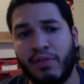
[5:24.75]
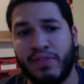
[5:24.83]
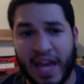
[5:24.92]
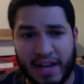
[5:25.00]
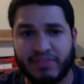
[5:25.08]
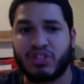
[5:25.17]

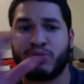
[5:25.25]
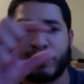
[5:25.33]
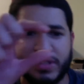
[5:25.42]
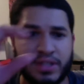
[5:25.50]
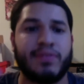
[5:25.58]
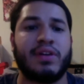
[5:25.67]
They have to
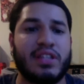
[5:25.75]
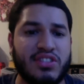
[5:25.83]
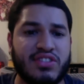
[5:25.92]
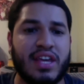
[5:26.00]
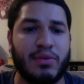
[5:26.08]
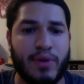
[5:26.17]
specifically
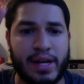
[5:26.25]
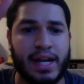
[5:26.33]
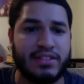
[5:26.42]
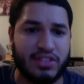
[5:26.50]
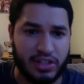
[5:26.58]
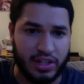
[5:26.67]
state Red
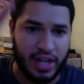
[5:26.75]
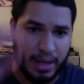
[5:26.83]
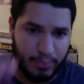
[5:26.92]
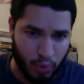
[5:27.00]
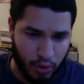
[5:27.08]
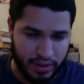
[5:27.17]
Eyes in the
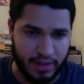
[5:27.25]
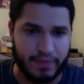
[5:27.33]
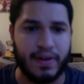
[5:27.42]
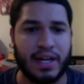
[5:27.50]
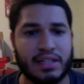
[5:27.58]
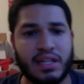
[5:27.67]
name or the
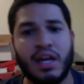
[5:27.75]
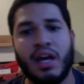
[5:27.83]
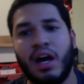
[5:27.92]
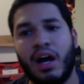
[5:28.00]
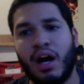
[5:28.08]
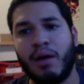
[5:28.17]
effect.
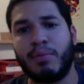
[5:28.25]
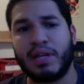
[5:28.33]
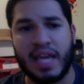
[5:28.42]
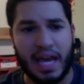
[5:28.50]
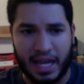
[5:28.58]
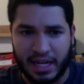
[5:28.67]
But
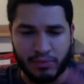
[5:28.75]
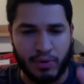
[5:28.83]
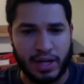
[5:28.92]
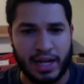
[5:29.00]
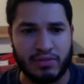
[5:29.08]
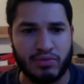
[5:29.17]
yeah, any
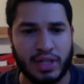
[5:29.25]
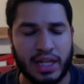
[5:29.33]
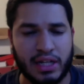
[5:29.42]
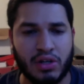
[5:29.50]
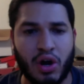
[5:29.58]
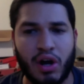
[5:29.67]
Red Eyes
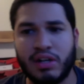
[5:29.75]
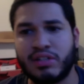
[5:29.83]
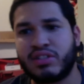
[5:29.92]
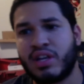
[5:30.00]
related cards